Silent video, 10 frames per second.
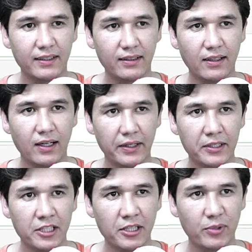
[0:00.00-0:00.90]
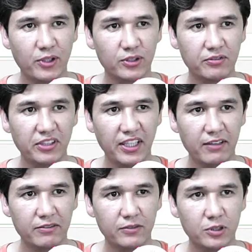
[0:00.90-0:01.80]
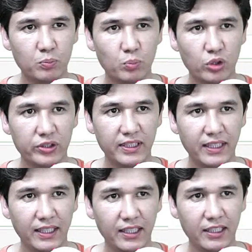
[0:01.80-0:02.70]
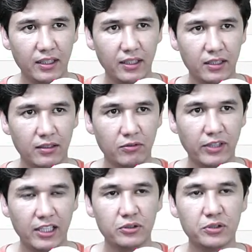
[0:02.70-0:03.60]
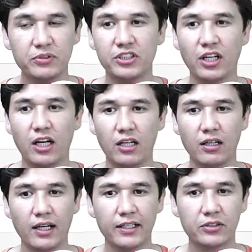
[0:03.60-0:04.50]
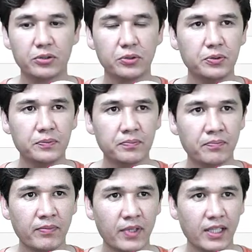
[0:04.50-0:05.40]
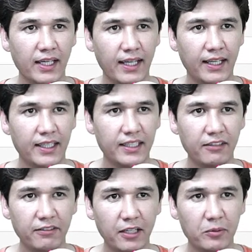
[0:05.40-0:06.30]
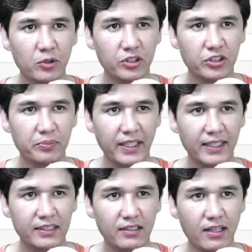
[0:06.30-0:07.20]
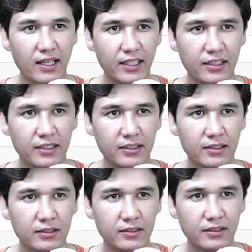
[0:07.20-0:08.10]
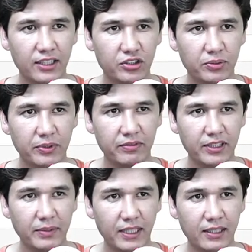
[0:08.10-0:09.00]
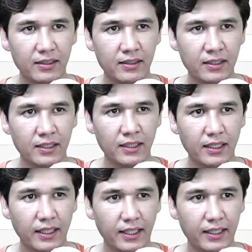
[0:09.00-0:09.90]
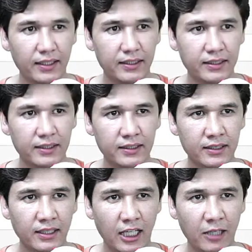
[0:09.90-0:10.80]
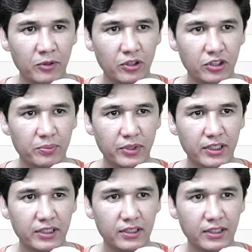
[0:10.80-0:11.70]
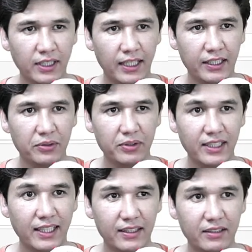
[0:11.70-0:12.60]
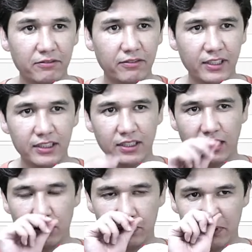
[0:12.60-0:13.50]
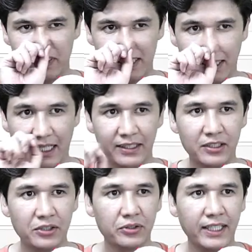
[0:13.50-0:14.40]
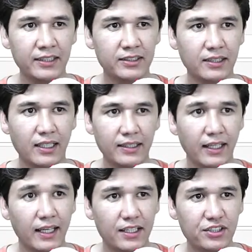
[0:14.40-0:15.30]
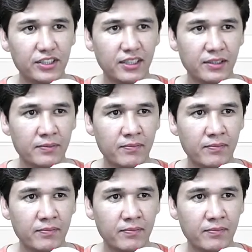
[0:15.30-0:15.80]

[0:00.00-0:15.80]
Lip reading: the card because we have both the values which are like true. And if I'm going to make it like that should be female, and I'm going to print, and you will get the first output which either your age is not 18